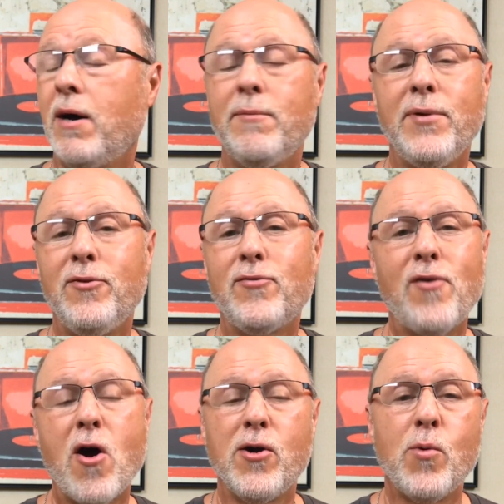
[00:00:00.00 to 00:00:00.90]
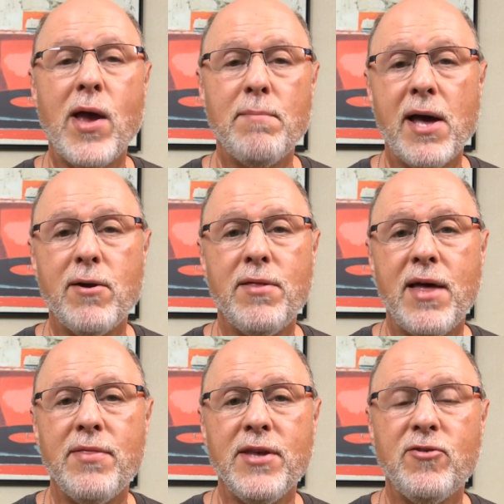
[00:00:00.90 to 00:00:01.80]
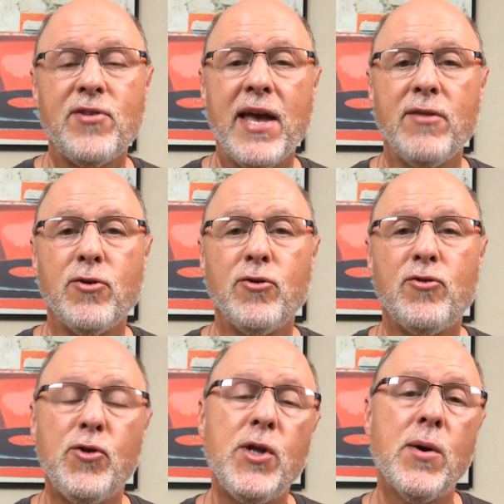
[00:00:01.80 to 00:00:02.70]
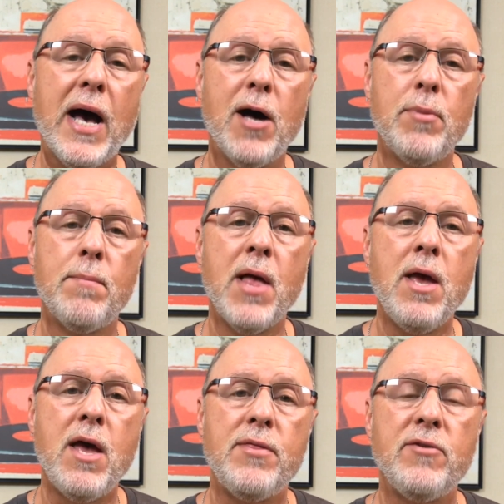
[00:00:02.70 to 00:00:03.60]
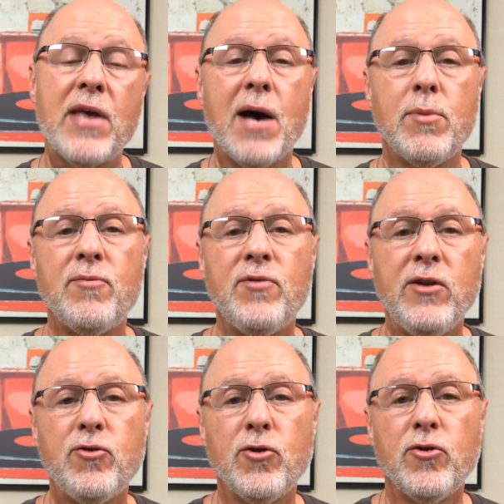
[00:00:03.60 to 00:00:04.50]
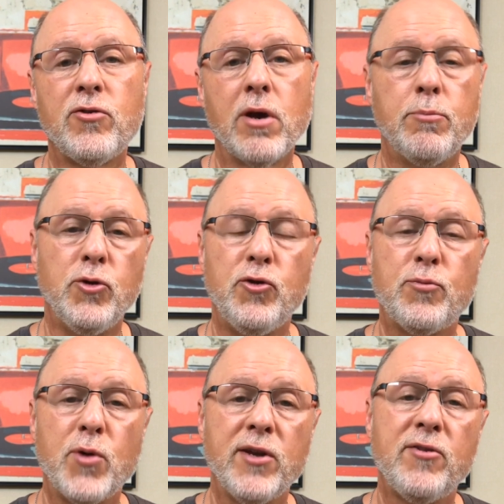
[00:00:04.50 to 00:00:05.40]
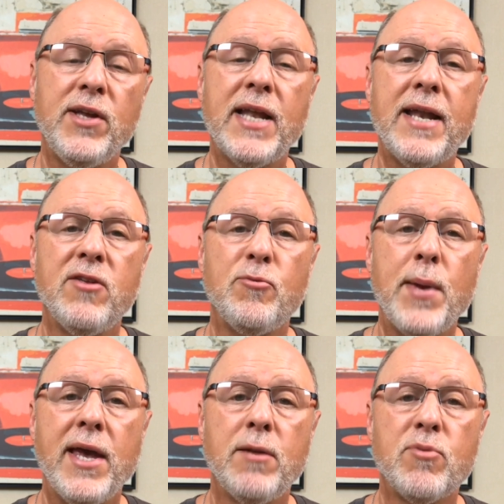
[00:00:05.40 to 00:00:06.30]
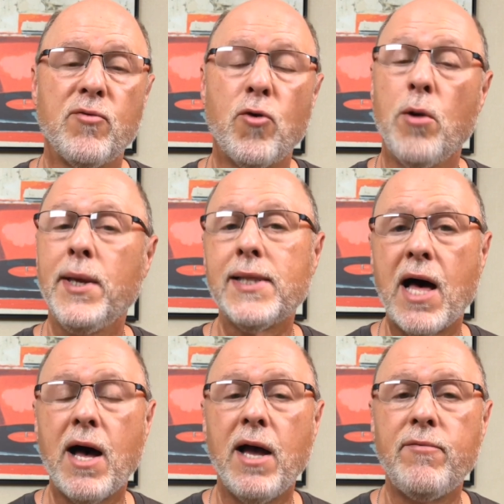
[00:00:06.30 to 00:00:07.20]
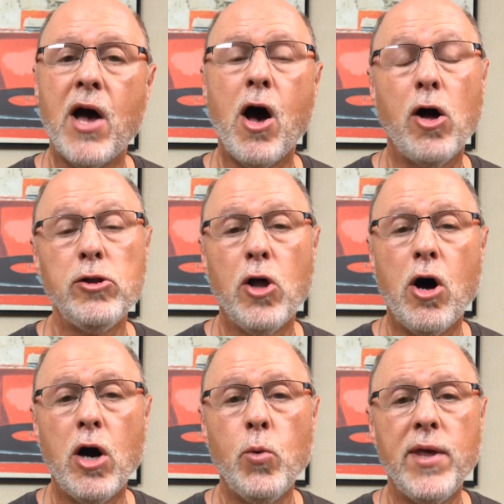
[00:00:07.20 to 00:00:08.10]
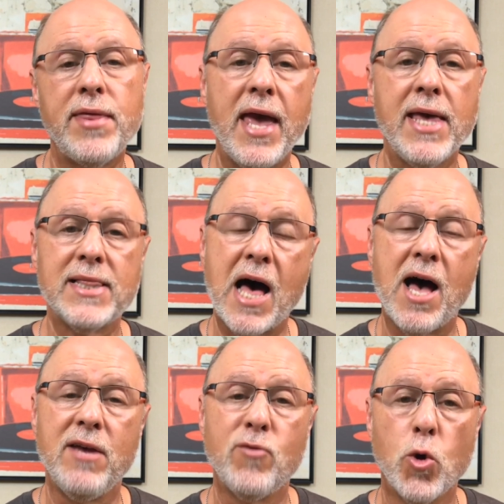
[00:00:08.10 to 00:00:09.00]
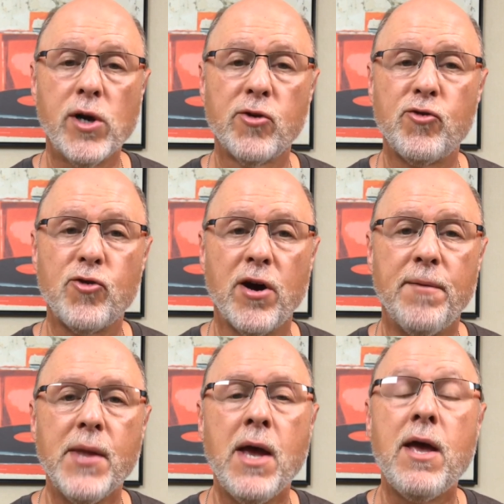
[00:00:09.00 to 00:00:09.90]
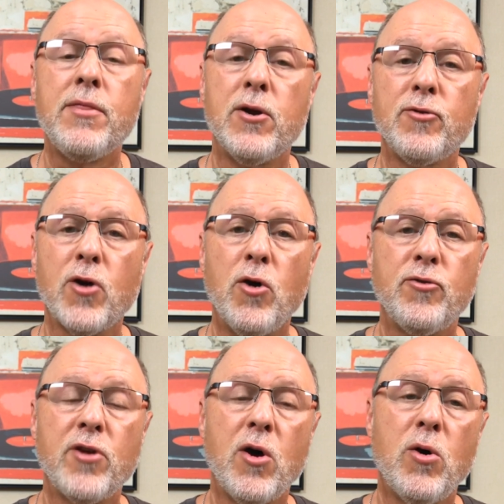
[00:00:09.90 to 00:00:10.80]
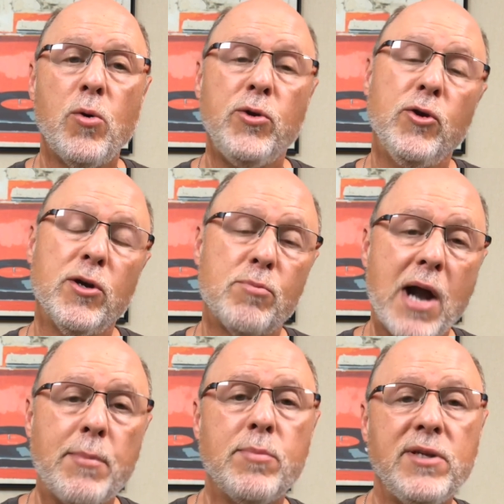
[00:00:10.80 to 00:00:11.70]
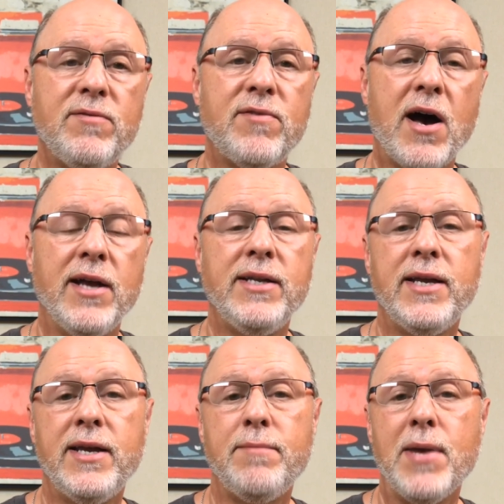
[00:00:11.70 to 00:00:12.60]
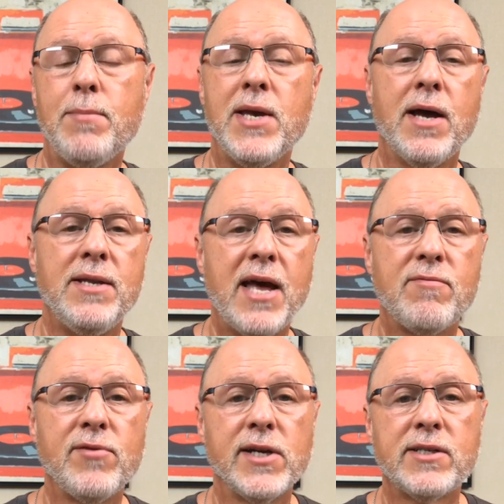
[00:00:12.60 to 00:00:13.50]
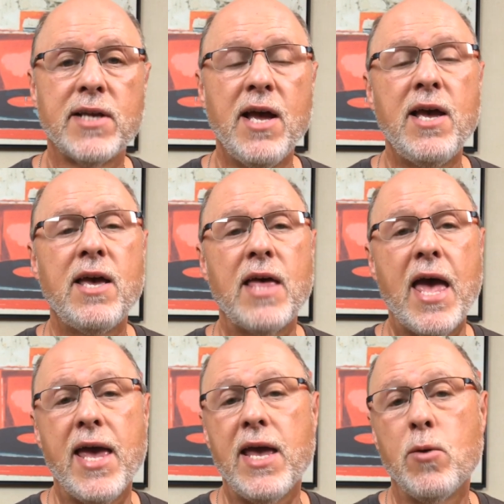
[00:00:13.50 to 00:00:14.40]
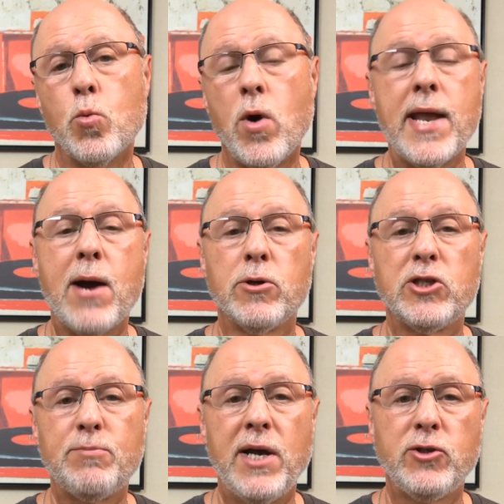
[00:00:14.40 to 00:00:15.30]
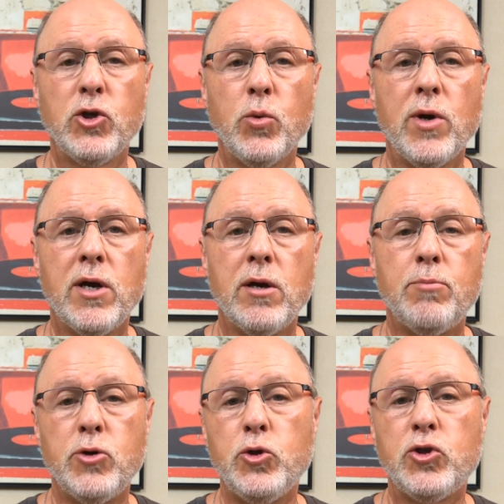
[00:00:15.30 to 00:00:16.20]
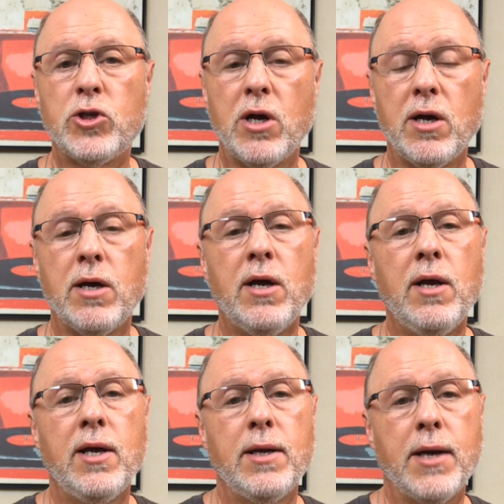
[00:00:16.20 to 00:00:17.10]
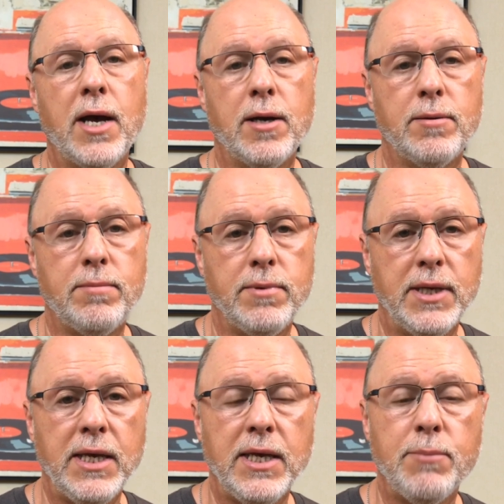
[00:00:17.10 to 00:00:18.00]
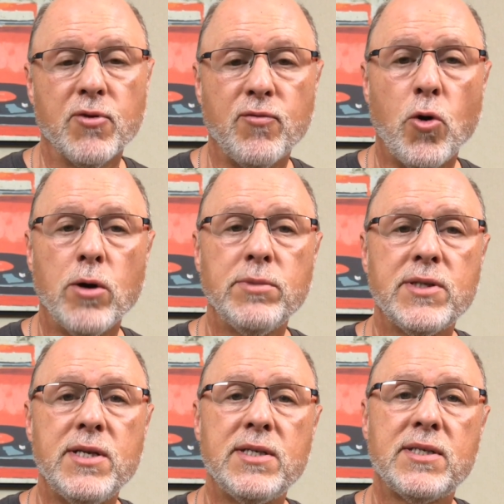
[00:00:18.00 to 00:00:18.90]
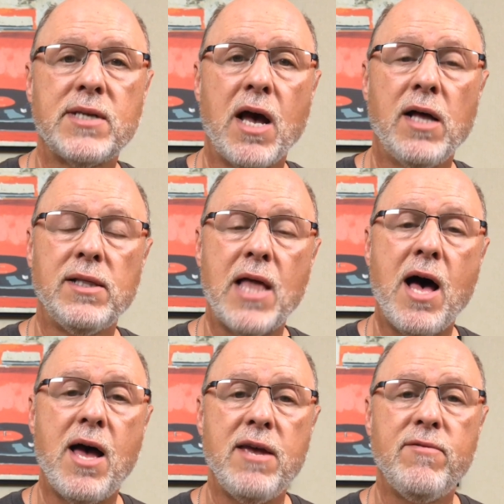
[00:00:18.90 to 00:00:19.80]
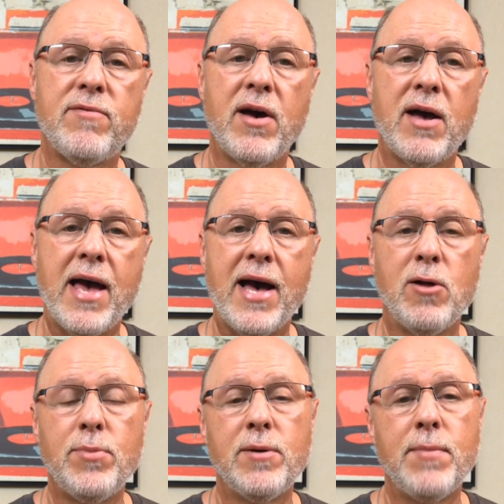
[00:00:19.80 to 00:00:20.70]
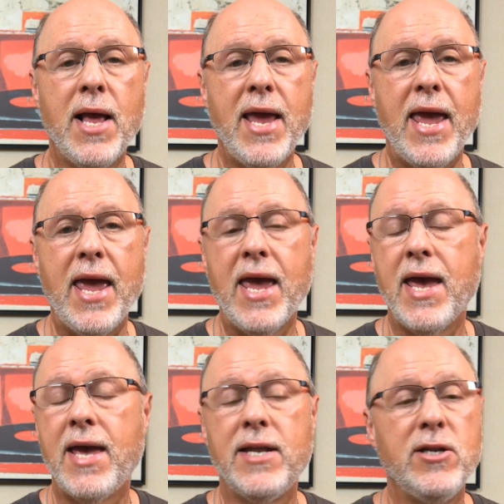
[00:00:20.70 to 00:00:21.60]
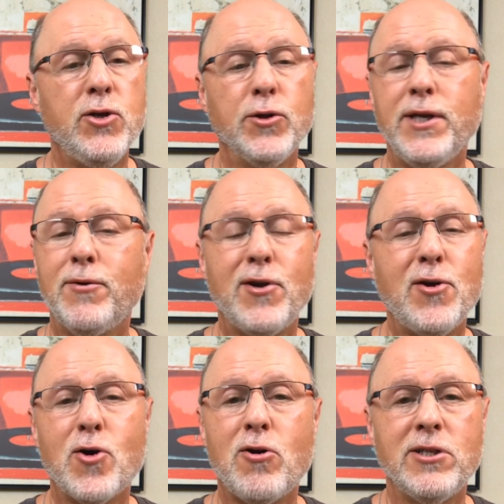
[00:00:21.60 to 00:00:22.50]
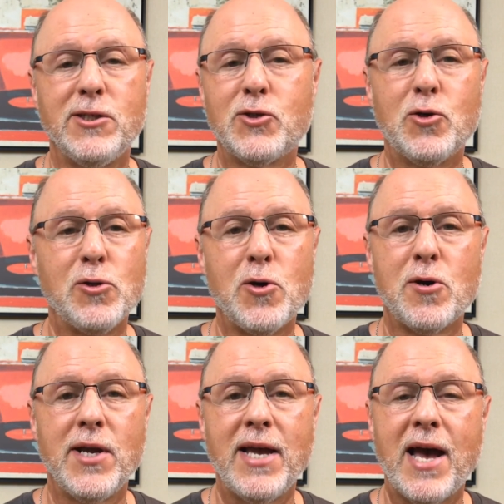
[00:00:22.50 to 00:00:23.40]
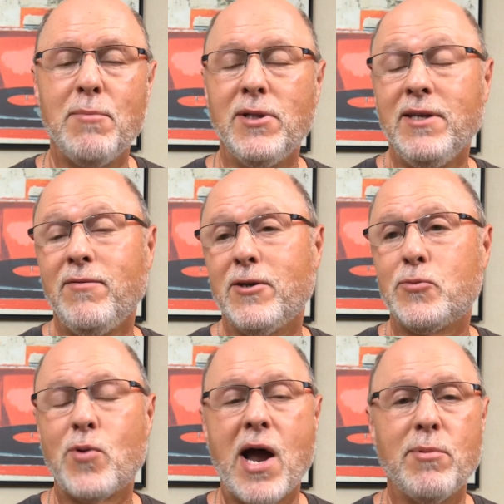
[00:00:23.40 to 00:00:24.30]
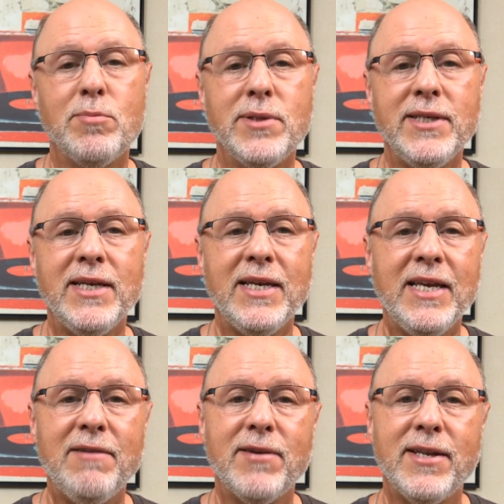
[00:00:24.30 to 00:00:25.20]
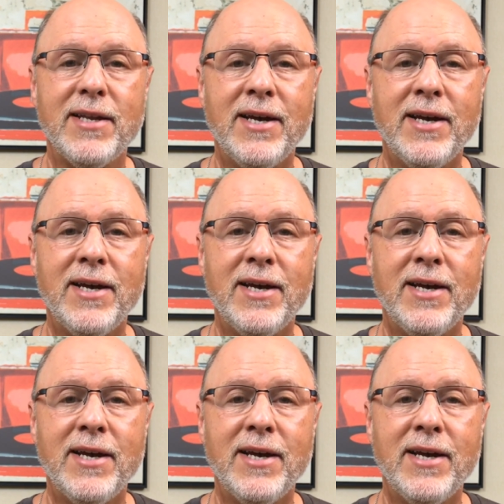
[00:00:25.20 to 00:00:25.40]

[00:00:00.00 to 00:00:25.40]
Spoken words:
is far and away better than the standard studio album. This album features Bruce Springsteen and his band performing live along with a live orchestra. There is also, you can probably find it maybe on Netflix, a 1-hour special where Bruce, he performs this live album, and you'll hear it in all its glory. I believe there's probably even